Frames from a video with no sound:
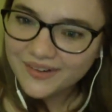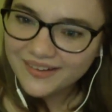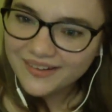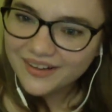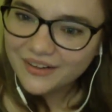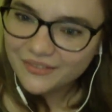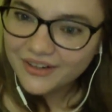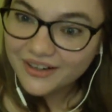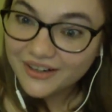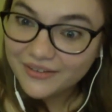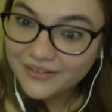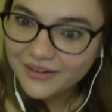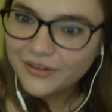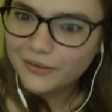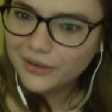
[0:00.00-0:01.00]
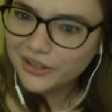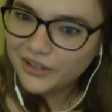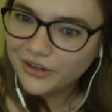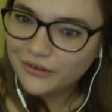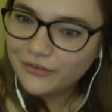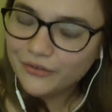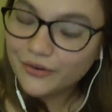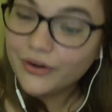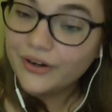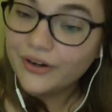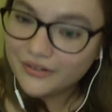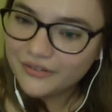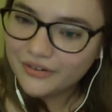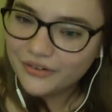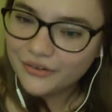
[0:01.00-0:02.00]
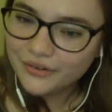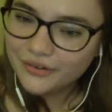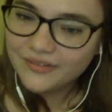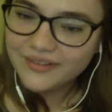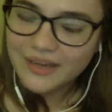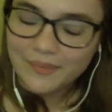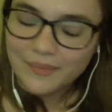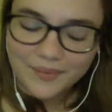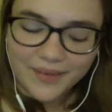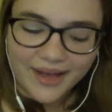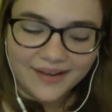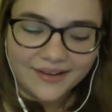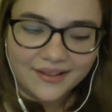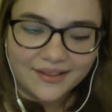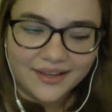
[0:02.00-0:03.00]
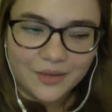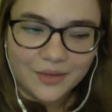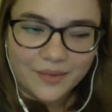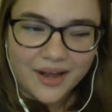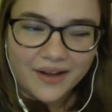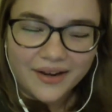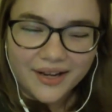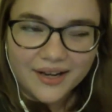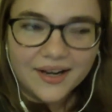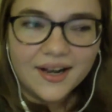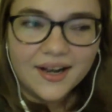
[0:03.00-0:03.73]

You can tell if they're getting ready to really go for it or if they're sort of stepping back to think about it.